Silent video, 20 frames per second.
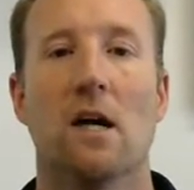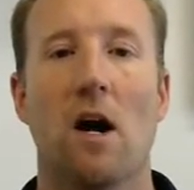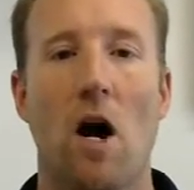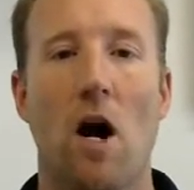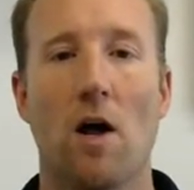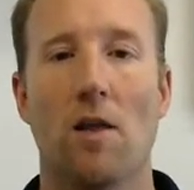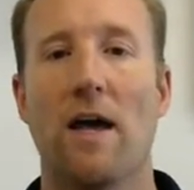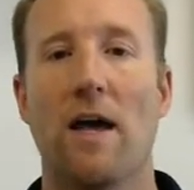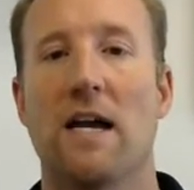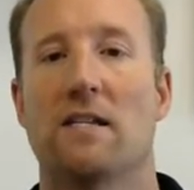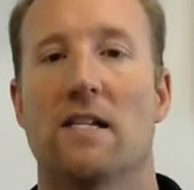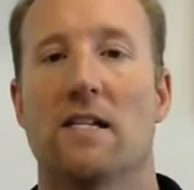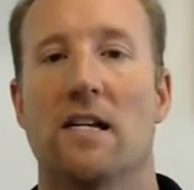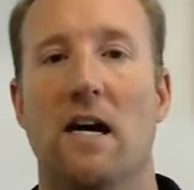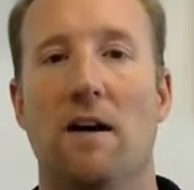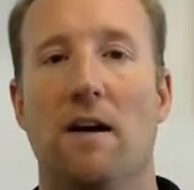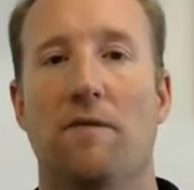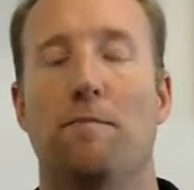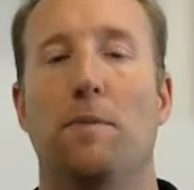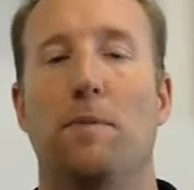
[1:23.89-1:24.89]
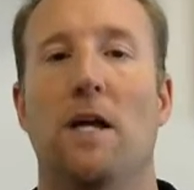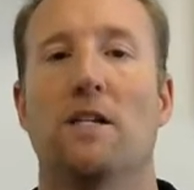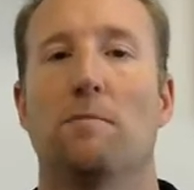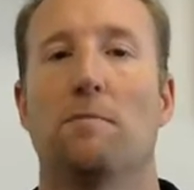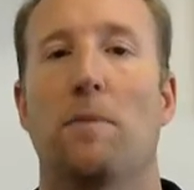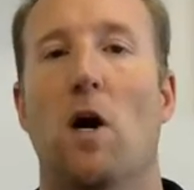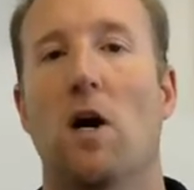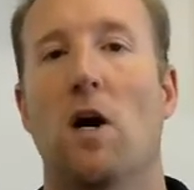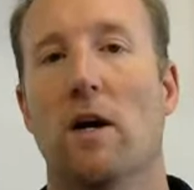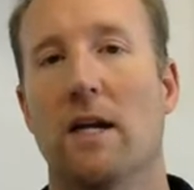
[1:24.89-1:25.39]
All that stuff plays a
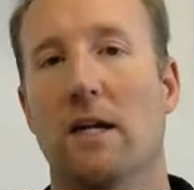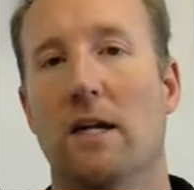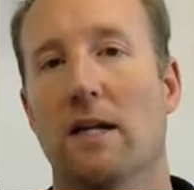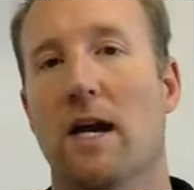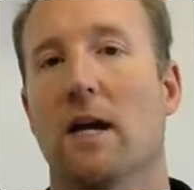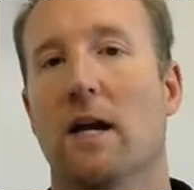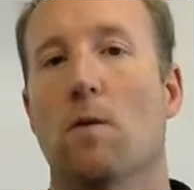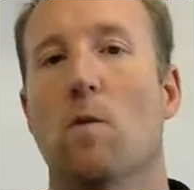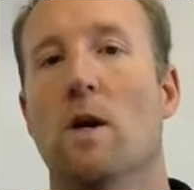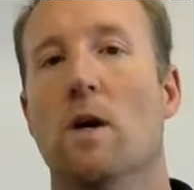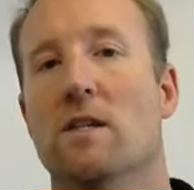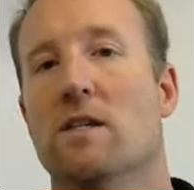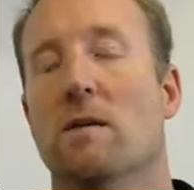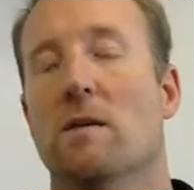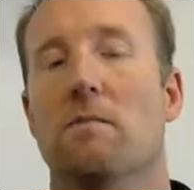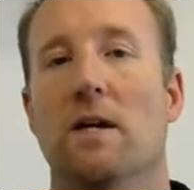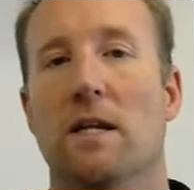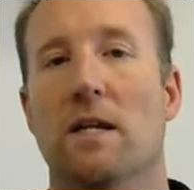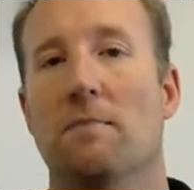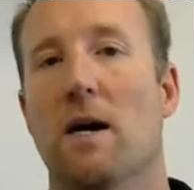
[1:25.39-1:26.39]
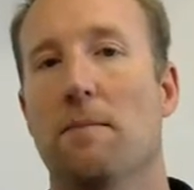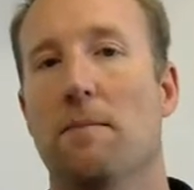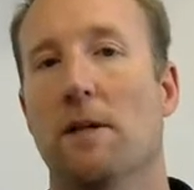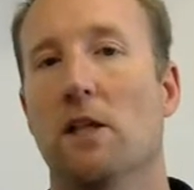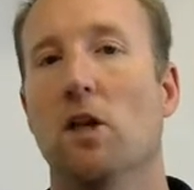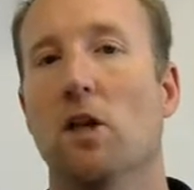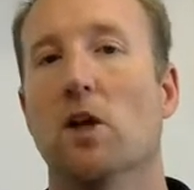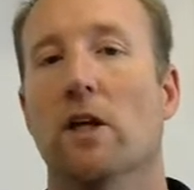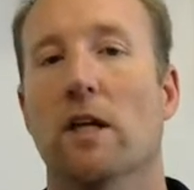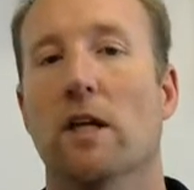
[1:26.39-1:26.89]
part in like what somebody might be
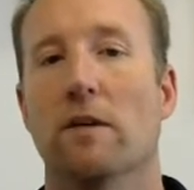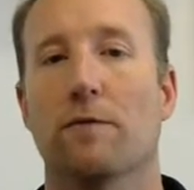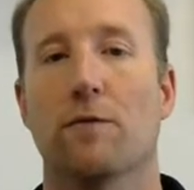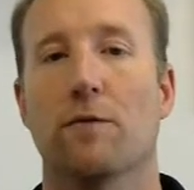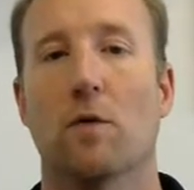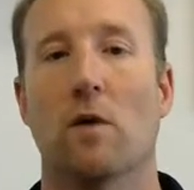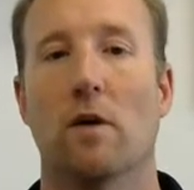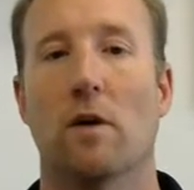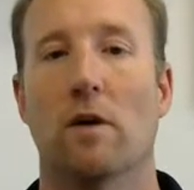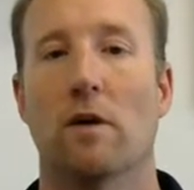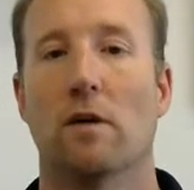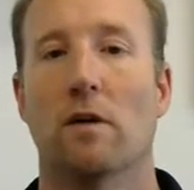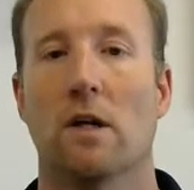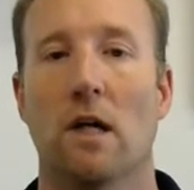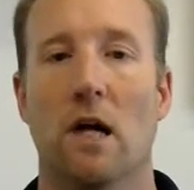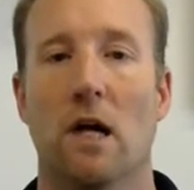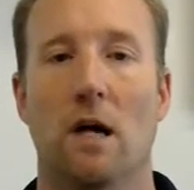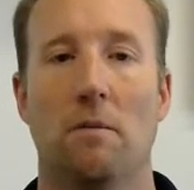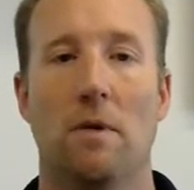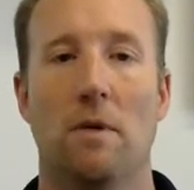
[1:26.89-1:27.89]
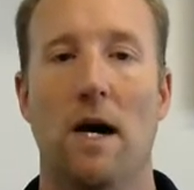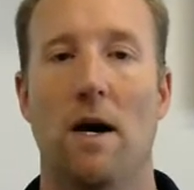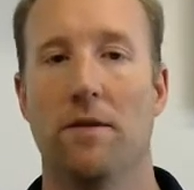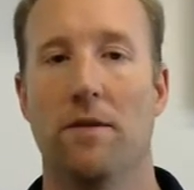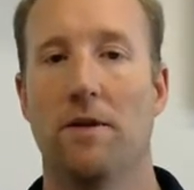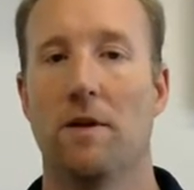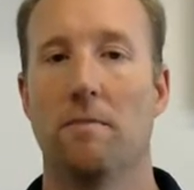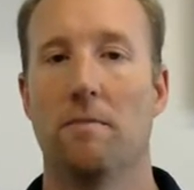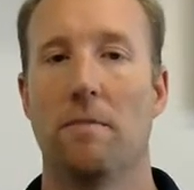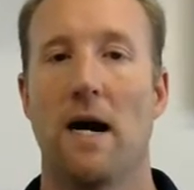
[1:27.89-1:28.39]
looking for um, out
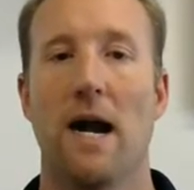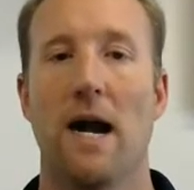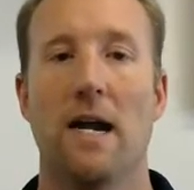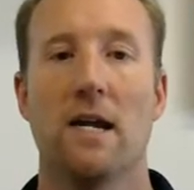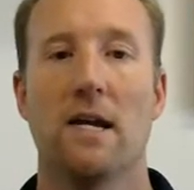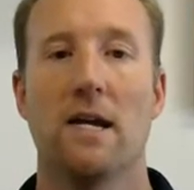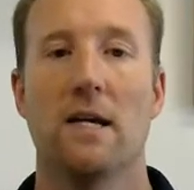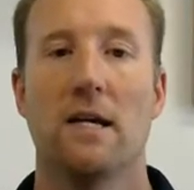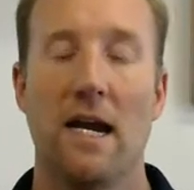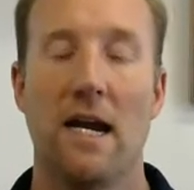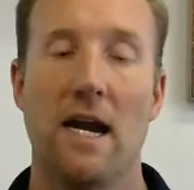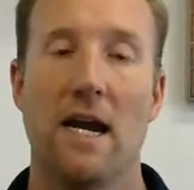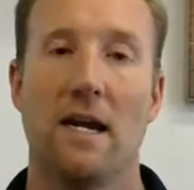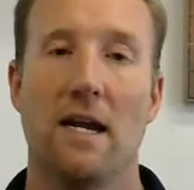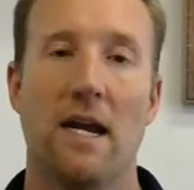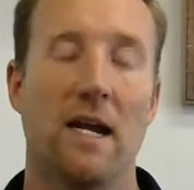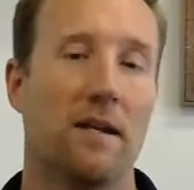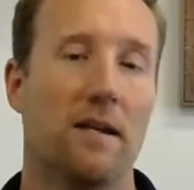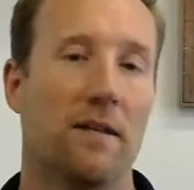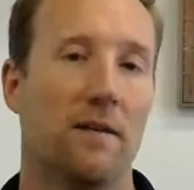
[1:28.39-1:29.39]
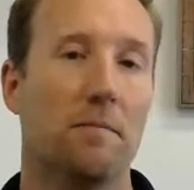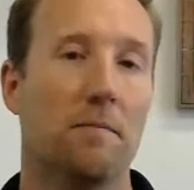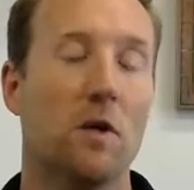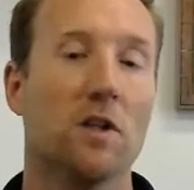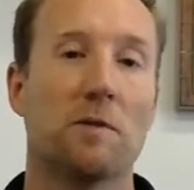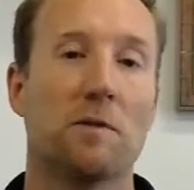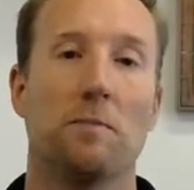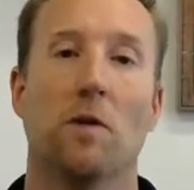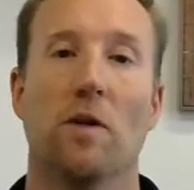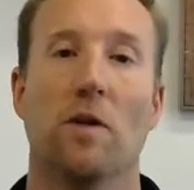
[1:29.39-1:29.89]
there to buy, and and the
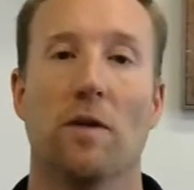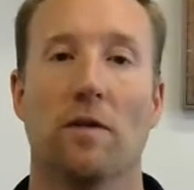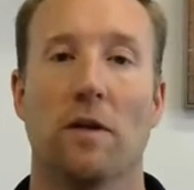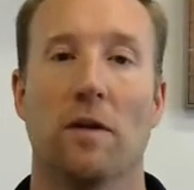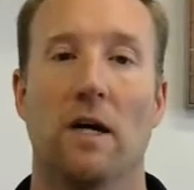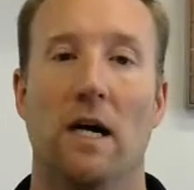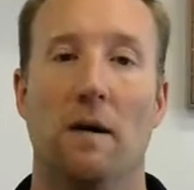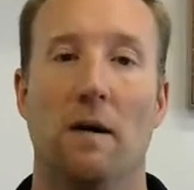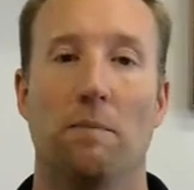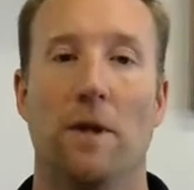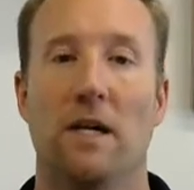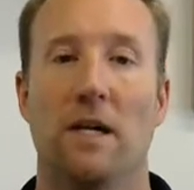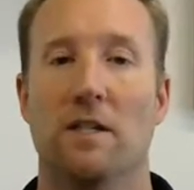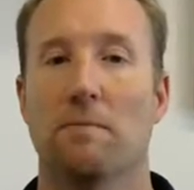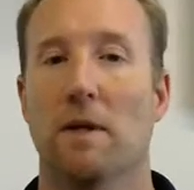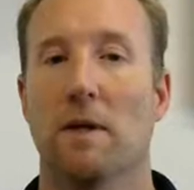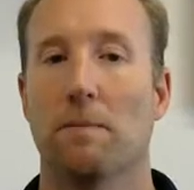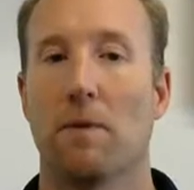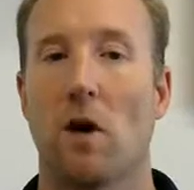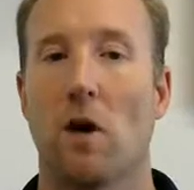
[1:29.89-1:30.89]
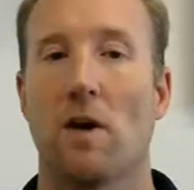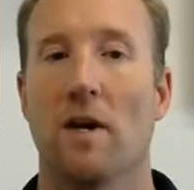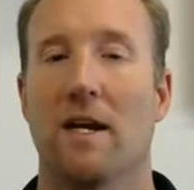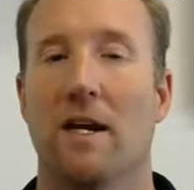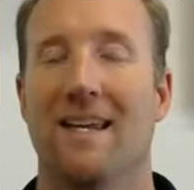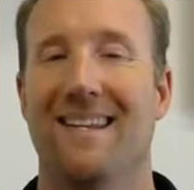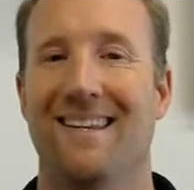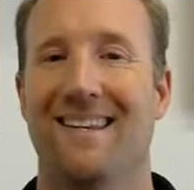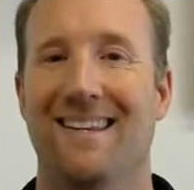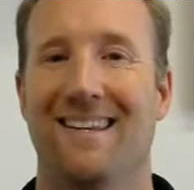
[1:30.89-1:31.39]
multiple uh, plays a big part,
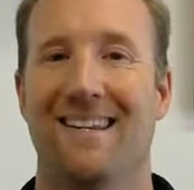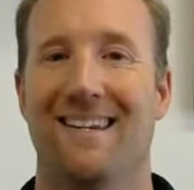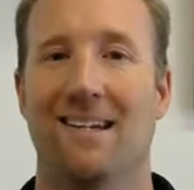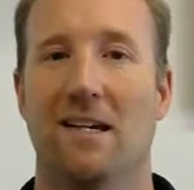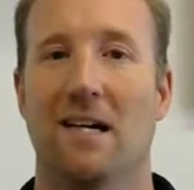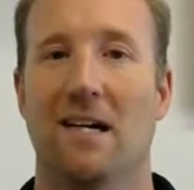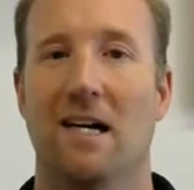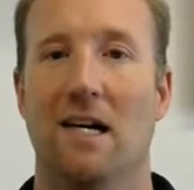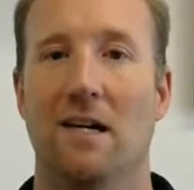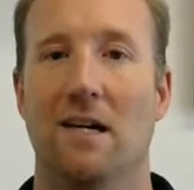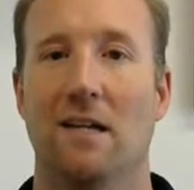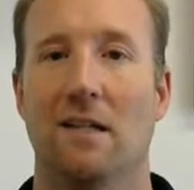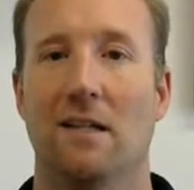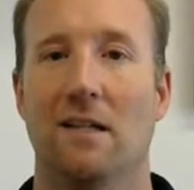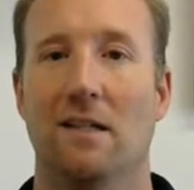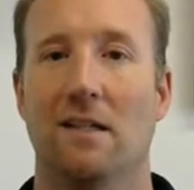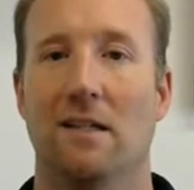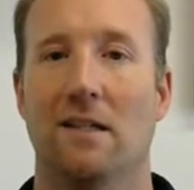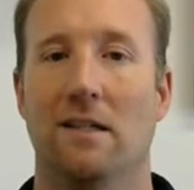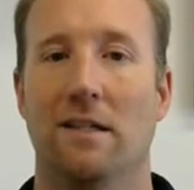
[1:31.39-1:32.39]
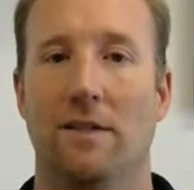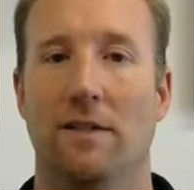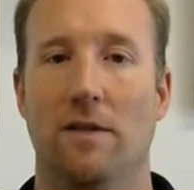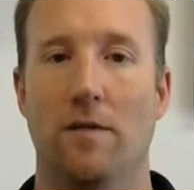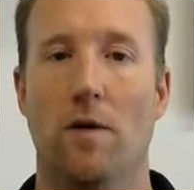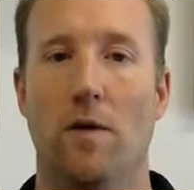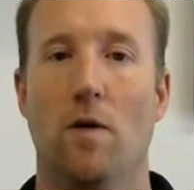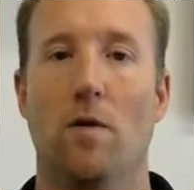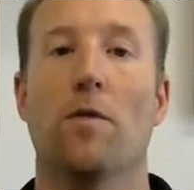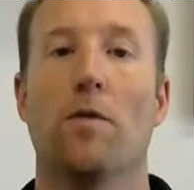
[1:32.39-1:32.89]
and uh,
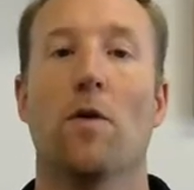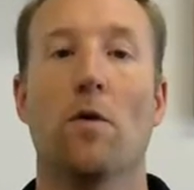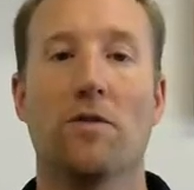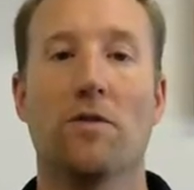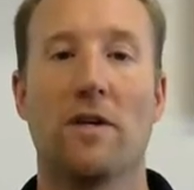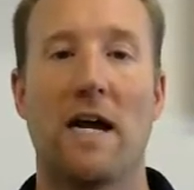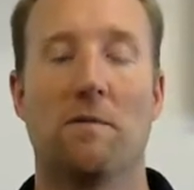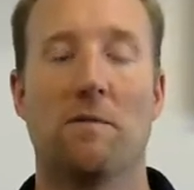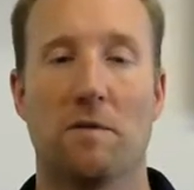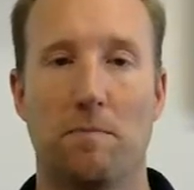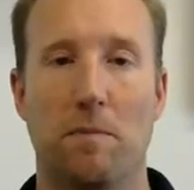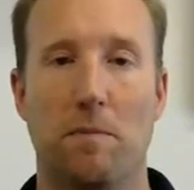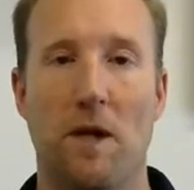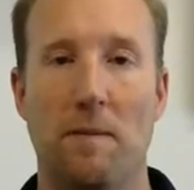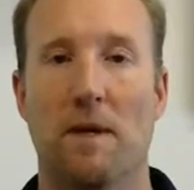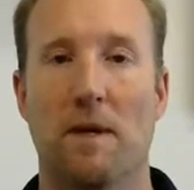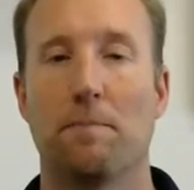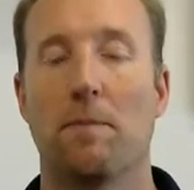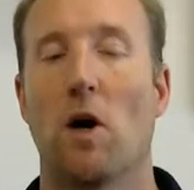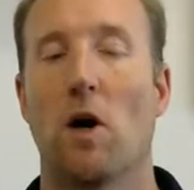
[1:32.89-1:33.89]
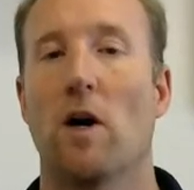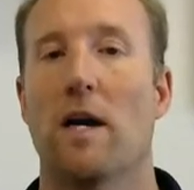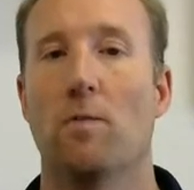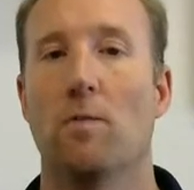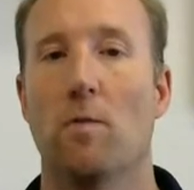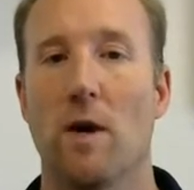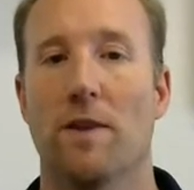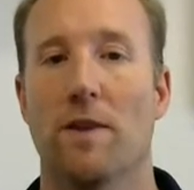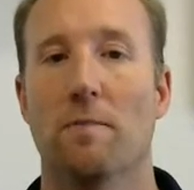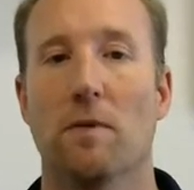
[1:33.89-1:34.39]
and those items play a big part in
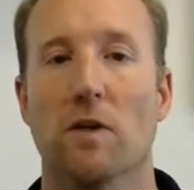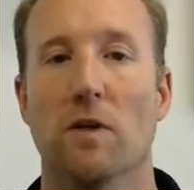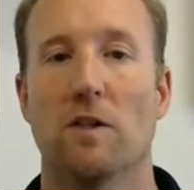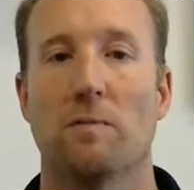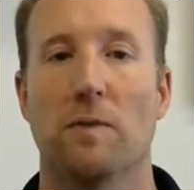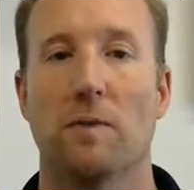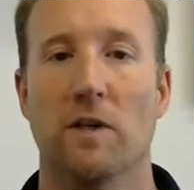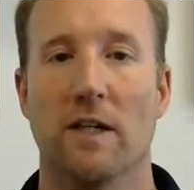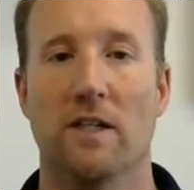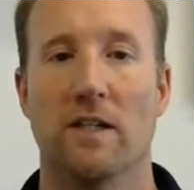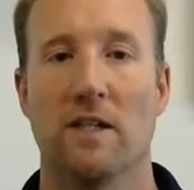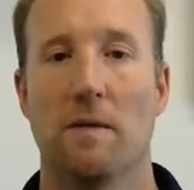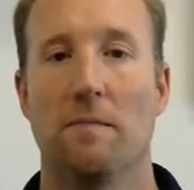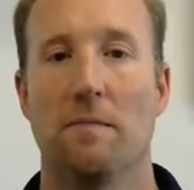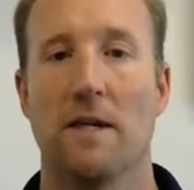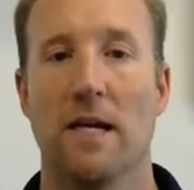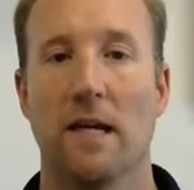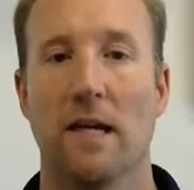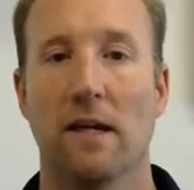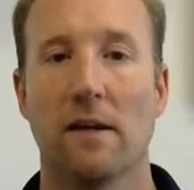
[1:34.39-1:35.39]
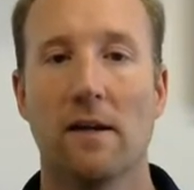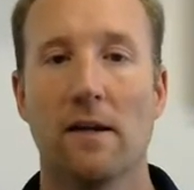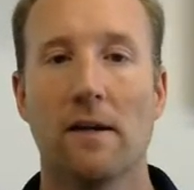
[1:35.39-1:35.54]
what the multiple ends up being.